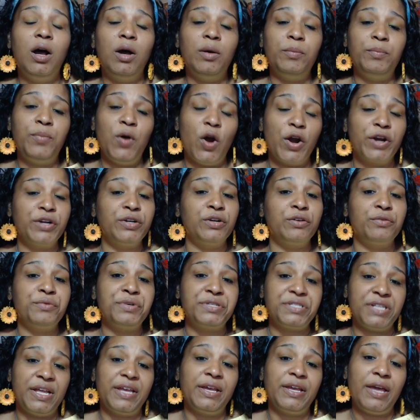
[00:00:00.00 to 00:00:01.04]
partner
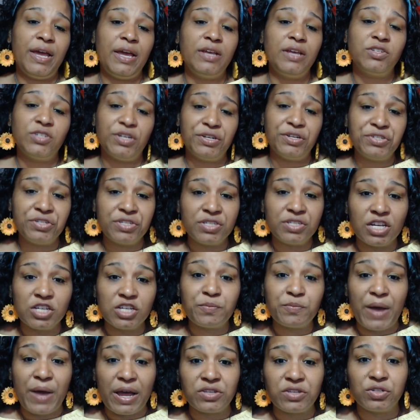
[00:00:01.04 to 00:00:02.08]
was like, hey, such and
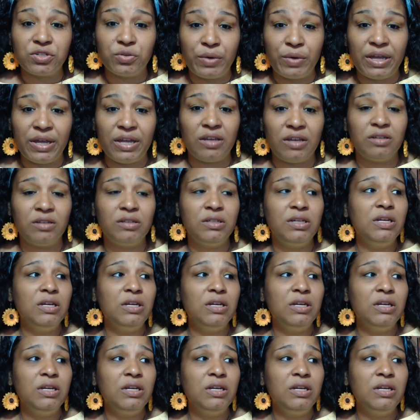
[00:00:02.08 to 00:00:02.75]
such passed away.